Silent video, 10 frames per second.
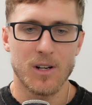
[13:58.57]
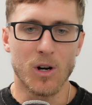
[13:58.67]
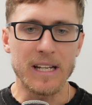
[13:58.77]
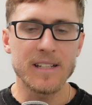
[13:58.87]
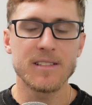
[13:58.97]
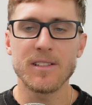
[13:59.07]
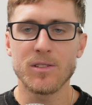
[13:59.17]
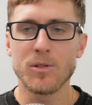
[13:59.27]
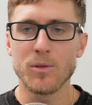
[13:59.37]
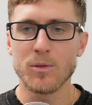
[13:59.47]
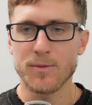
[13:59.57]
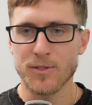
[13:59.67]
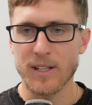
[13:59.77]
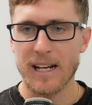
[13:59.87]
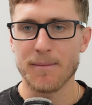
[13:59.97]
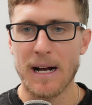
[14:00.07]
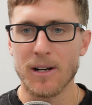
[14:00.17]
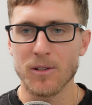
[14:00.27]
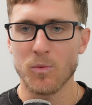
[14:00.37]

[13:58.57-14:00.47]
are easy to forget about